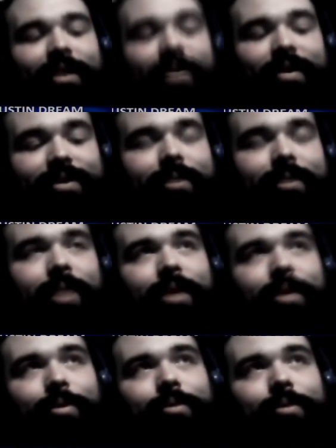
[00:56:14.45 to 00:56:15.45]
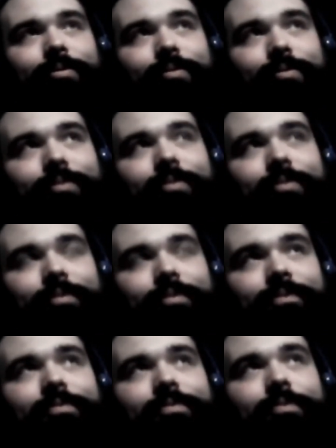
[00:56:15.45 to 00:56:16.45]
Like, he's somebody I want to
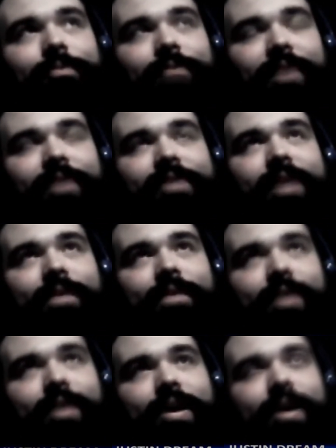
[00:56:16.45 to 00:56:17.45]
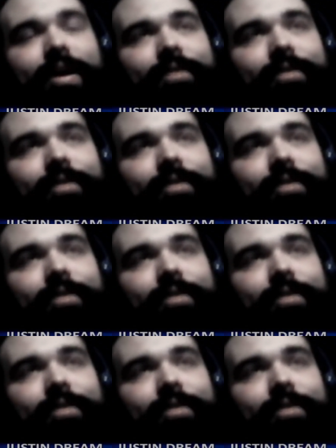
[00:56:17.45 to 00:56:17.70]
face down the line.